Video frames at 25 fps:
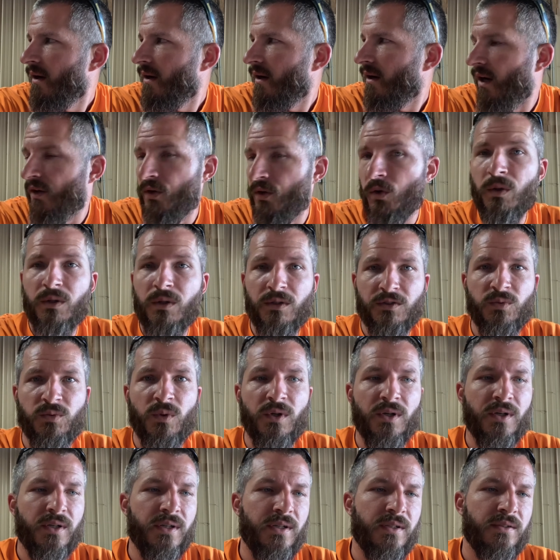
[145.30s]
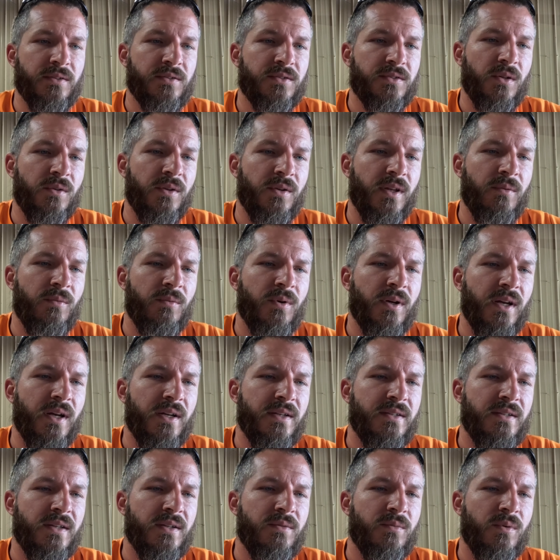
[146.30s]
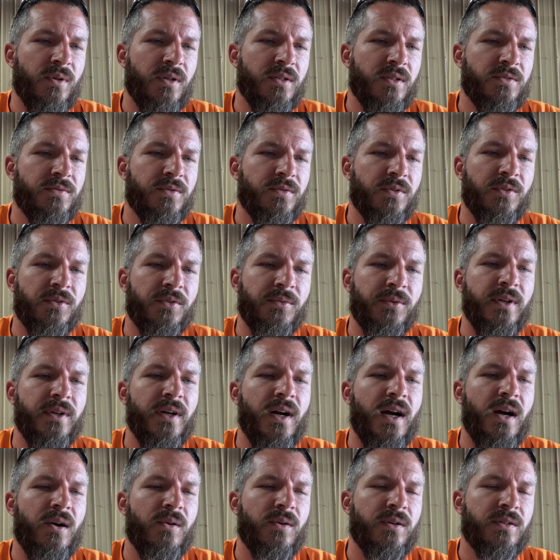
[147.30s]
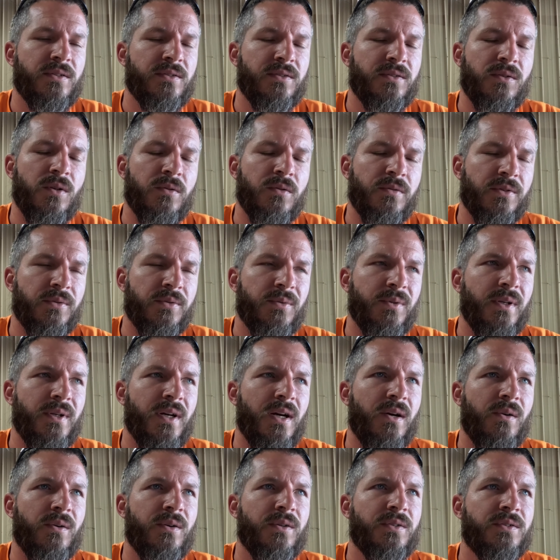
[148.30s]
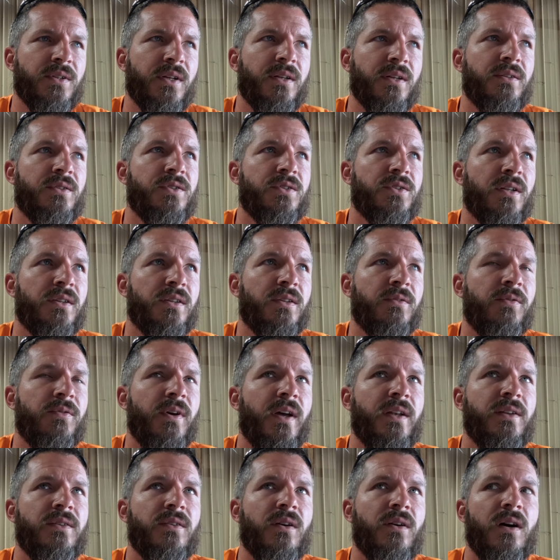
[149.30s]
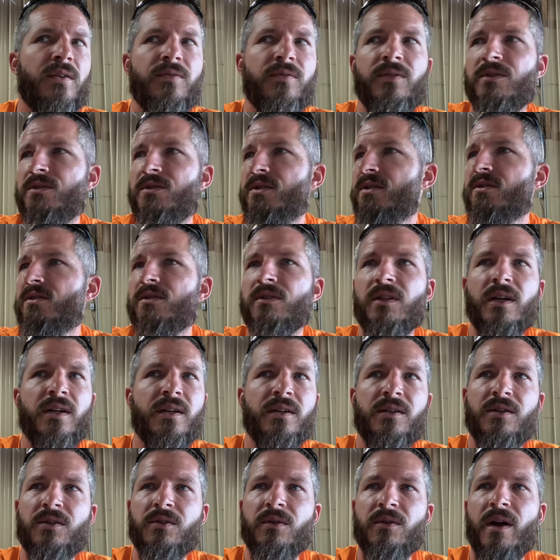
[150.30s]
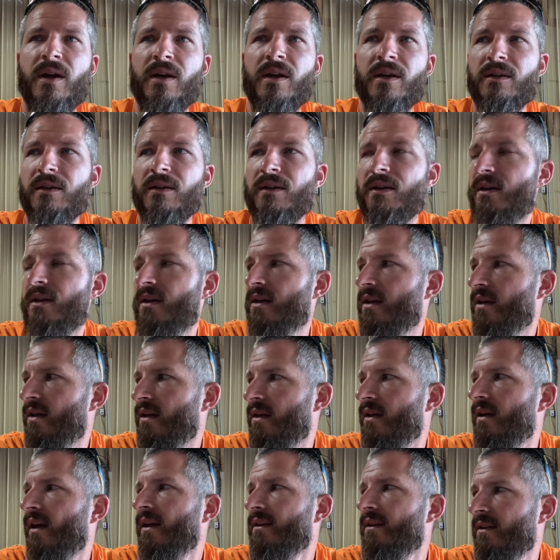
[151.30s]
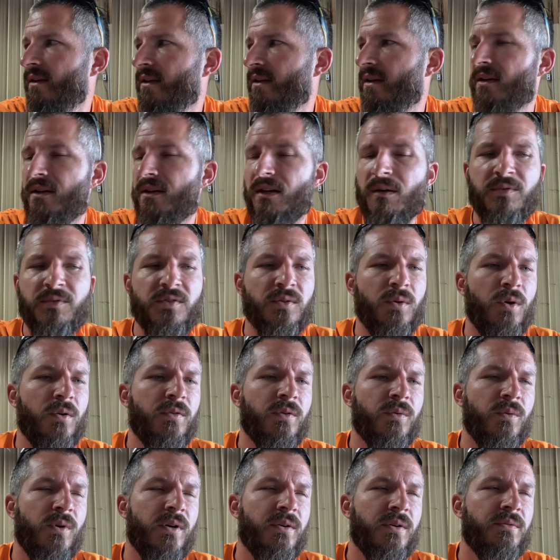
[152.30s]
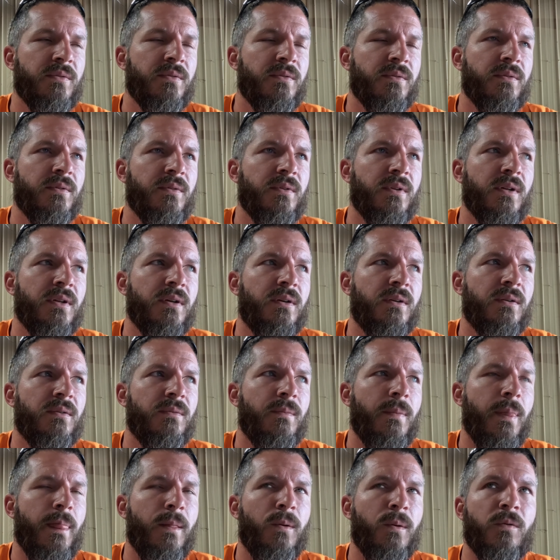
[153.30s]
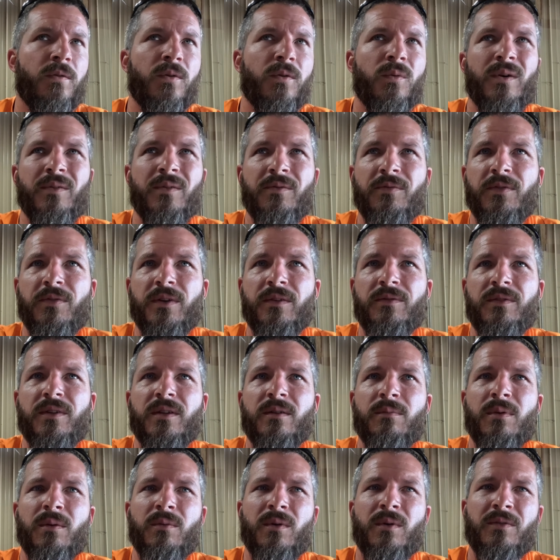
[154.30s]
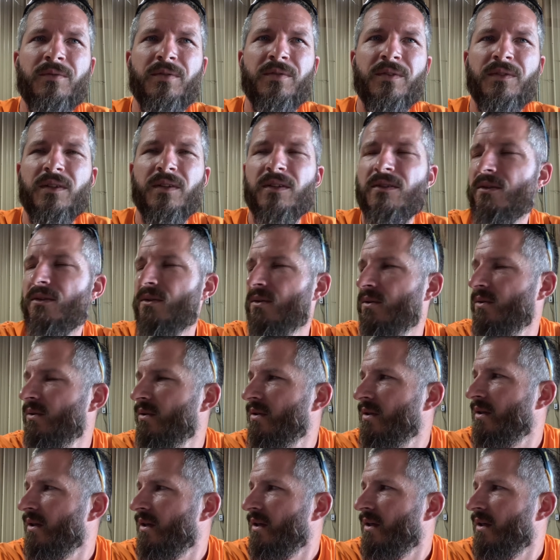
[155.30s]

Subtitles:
I knew it was working. So then what I did was, for 3 hours, a little over 3 hours, I shut the vent off and just let it crank. It did get up to over 150, about 152.